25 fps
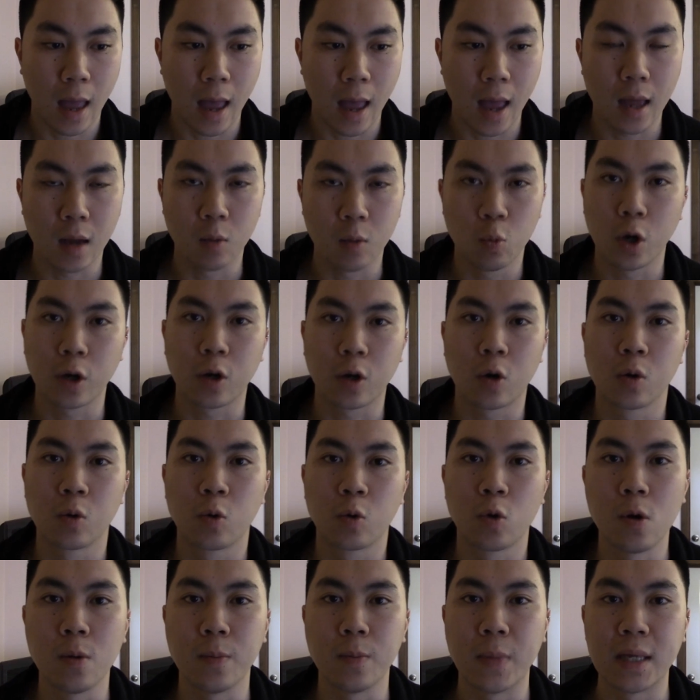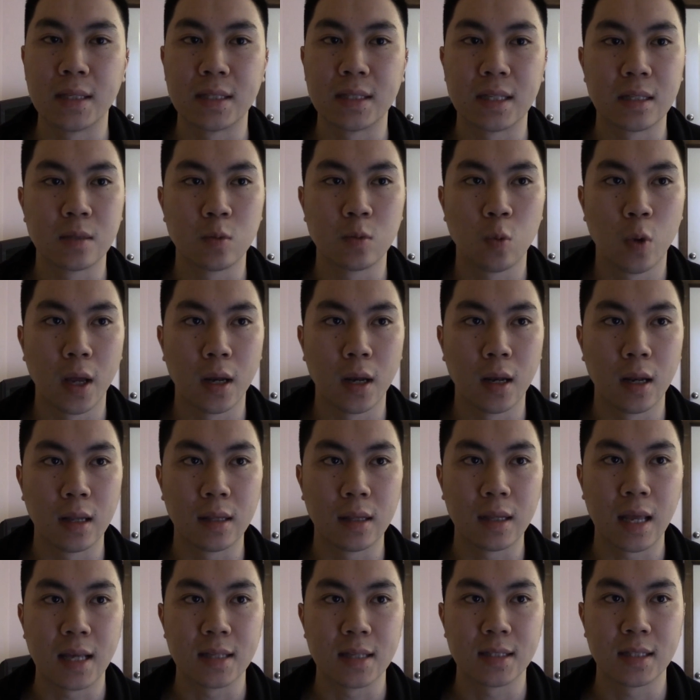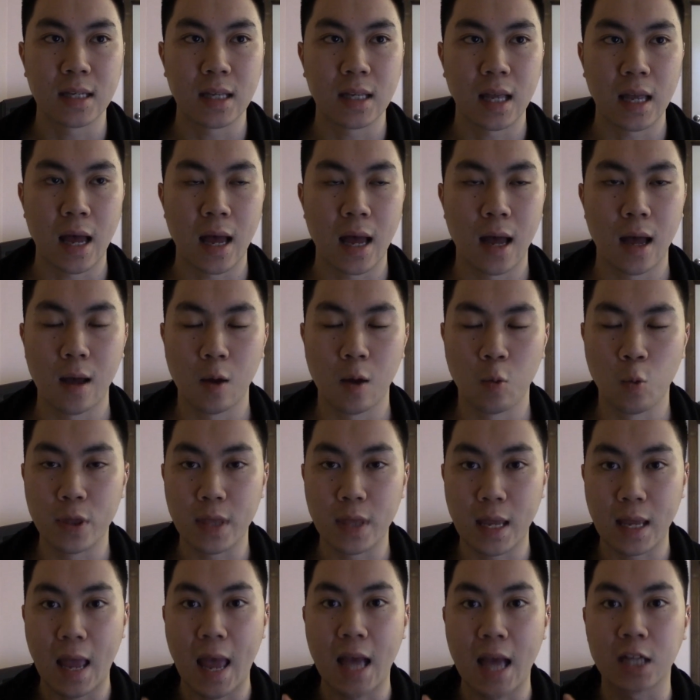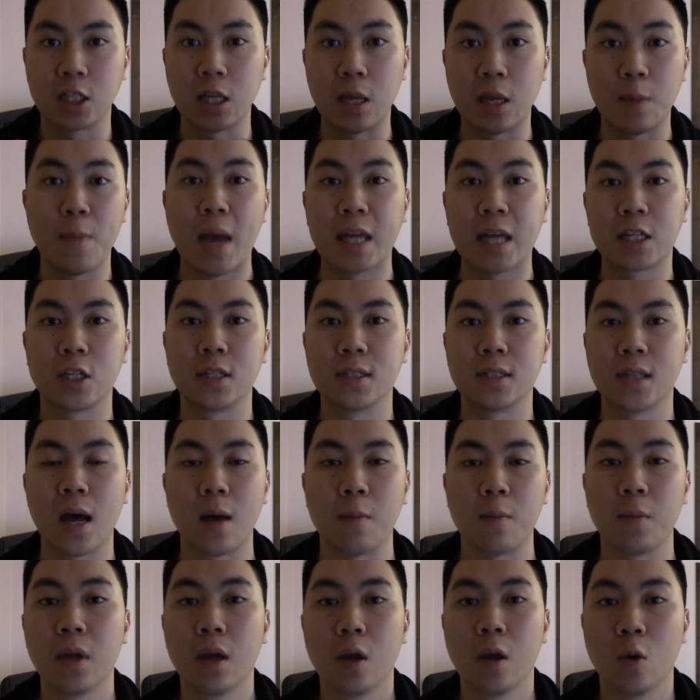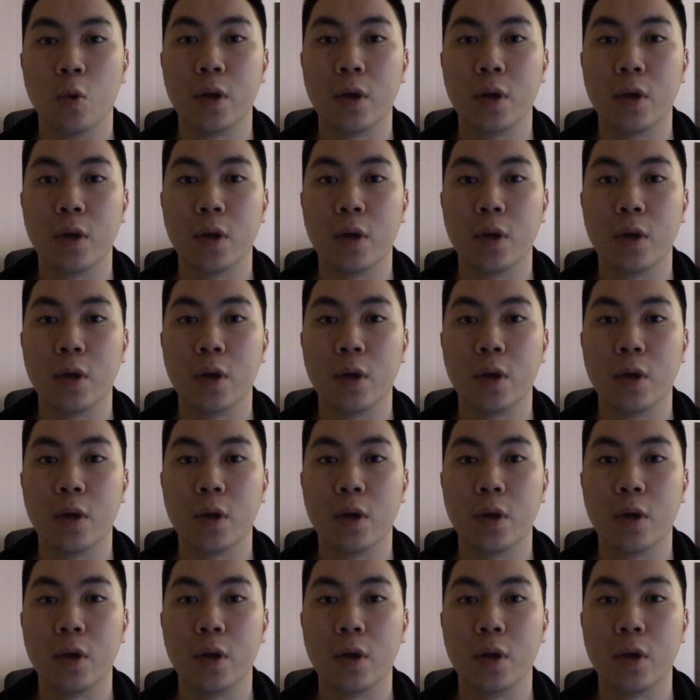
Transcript: And what congruent means is when they actually matches up.